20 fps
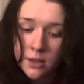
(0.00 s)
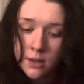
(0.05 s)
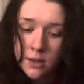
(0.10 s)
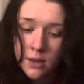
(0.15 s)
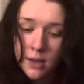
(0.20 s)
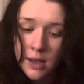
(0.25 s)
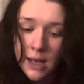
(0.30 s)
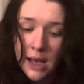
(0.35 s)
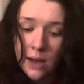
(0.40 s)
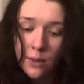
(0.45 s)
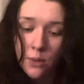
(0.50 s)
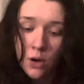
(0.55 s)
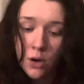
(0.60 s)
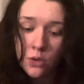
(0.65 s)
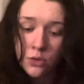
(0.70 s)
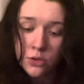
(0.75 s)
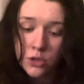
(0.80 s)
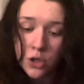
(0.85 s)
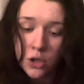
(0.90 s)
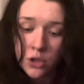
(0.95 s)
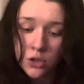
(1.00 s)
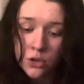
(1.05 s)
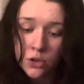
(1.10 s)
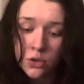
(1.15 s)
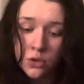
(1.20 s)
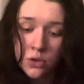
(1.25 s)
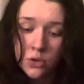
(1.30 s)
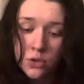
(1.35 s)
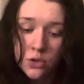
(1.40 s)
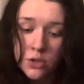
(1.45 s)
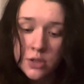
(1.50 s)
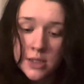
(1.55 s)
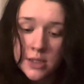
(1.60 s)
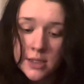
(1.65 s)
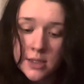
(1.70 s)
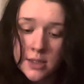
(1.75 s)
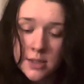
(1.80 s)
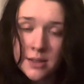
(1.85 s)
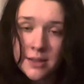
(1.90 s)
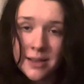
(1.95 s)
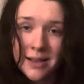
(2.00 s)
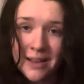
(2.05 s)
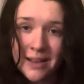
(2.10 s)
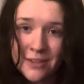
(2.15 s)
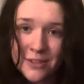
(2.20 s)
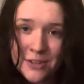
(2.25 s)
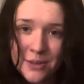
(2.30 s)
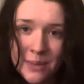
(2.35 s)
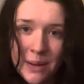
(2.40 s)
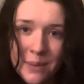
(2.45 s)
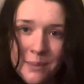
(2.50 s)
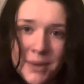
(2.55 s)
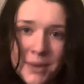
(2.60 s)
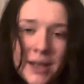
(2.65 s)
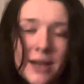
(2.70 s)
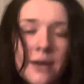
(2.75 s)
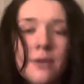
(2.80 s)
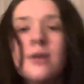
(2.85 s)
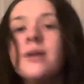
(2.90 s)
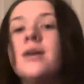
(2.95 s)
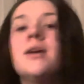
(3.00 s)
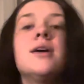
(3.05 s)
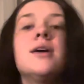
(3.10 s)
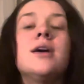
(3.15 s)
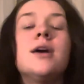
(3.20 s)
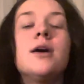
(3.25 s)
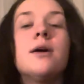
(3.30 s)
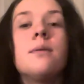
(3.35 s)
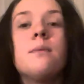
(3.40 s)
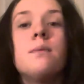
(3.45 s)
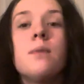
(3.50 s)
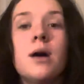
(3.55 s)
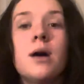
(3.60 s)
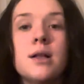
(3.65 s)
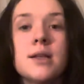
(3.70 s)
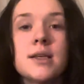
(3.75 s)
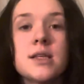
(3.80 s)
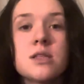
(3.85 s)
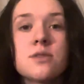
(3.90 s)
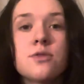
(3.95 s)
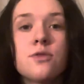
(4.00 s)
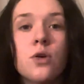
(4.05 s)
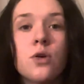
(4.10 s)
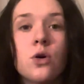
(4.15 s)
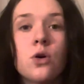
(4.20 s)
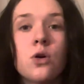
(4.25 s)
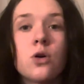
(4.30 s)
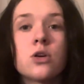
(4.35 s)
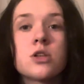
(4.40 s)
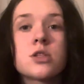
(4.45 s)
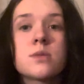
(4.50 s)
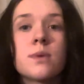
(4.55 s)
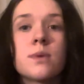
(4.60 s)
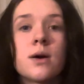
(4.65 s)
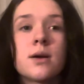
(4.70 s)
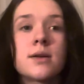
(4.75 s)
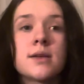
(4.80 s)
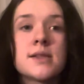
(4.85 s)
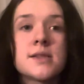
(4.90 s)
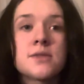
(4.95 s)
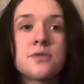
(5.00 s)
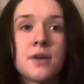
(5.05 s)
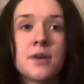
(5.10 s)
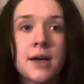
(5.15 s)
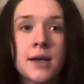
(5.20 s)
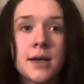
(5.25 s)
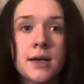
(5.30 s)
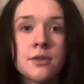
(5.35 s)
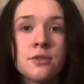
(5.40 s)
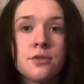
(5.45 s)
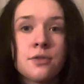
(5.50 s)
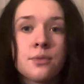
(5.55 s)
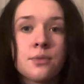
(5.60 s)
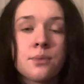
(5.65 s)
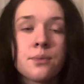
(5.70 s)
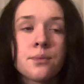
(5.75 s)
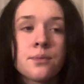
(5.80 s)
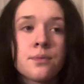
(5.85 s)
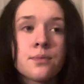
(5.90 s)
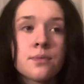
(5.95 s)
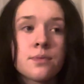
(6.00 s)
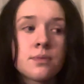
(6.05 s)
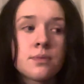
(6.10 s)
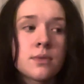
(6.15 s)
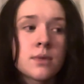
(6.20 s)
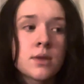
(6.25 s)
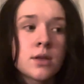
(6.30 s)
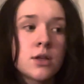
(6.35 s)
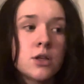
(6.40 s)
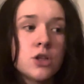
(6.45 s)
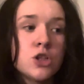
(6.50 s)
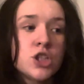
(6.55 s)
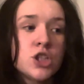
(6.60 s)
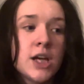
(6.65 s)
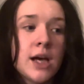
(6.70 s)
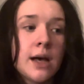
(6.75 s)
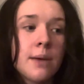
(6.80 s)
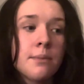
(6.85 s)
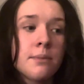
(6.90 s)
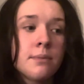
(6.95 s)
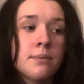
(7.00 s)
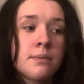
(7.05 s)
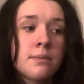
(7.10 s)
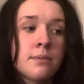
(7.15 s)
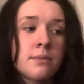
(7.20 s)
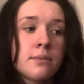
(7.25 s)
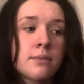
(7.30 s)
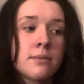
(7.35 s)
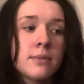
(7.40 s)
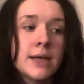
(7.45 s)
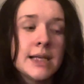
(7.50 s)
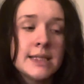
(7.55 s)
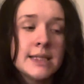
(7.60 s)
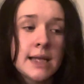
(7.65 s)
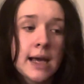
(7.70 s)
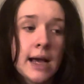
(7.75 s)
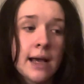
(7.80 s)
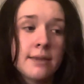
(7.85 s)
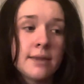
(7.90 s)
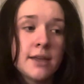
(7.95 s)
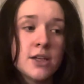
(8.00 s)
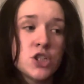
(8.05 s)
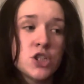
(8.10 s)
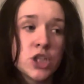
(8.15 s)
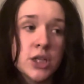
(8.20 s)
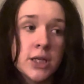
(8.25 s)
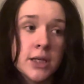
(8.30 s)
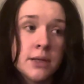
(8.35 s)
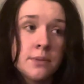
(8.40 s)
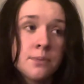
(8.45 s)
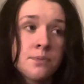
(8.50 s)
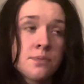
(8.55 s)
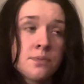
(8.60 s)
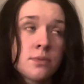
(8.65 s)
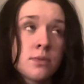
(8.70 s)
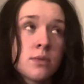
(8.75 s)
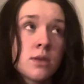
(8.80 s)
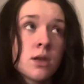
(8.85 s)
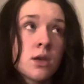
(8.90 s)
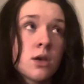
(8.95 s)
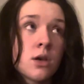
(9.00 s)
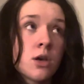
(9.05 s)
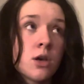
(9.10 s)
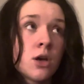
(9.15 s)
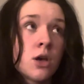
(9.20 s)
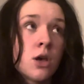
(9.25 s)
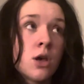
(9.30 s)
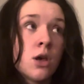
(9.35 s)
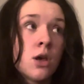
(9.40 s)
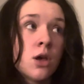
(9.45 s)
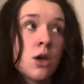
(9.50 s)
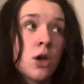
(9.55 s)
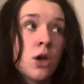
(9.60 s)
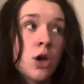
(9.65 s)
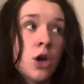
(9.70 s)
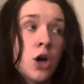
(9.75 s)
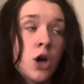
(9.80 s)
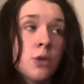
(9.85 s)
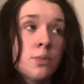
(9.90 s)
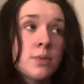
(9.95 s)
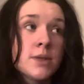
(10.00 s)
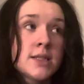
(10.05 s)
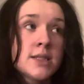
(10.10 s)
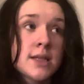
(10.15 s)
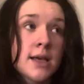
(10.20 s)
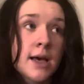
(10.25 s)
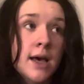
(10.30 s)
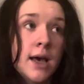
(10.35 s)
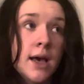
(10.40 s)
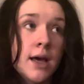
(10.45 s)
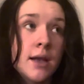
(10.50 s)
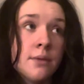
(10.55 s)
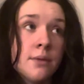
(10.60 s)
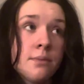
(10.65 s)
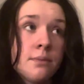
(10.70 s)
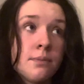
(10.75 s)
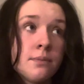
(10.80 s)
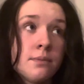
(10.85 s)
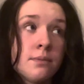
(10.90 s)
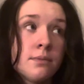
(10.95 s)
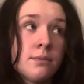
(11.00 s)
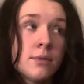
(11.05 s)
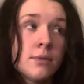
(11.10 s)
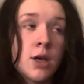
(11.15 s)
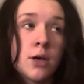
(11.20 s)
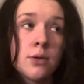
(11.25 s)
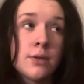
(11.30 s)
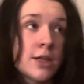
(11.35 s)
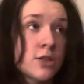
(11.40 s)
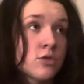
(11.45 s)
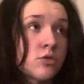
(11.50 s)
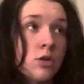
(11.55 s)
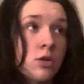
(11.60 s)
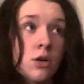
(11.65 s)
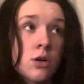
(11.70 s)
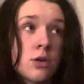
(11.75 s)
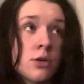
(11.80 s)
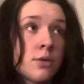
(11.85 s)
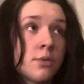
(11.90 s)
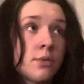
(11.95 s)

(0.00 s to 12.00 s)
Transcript: How old are your horses? I'll have to remember now. Marley's 4, Sparky's 5. Gem is 9 this year. Hope is 10. No, that's wrong.